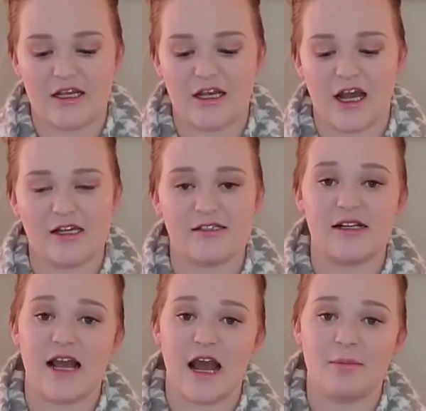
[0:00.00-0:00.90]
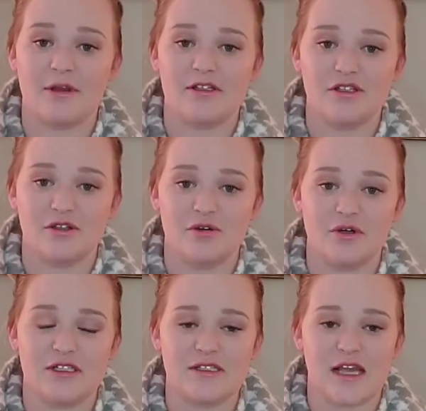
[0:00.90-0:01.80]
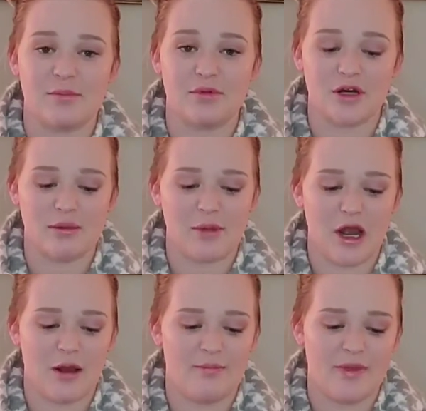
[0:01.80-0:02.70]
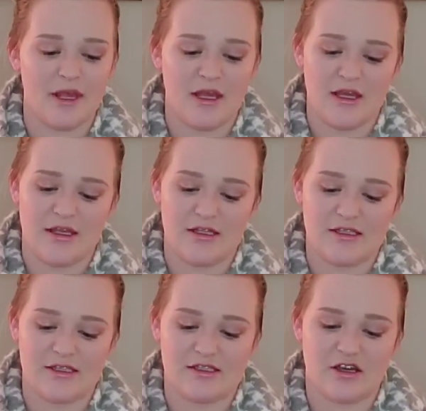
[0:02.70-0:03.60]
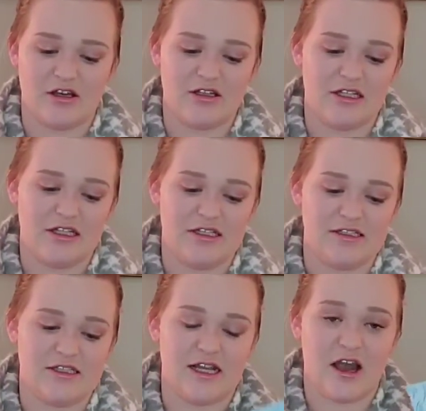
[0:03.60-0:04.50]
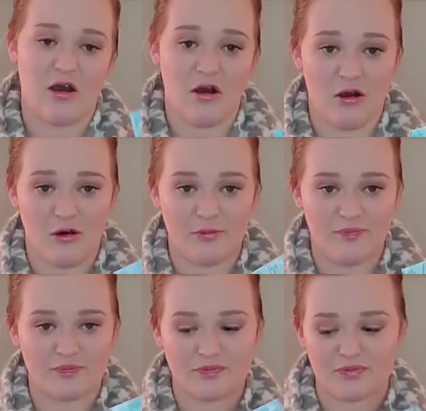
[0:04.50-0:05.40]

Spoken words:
It has an app too. It's pre-mom, and this is called Easy at Home.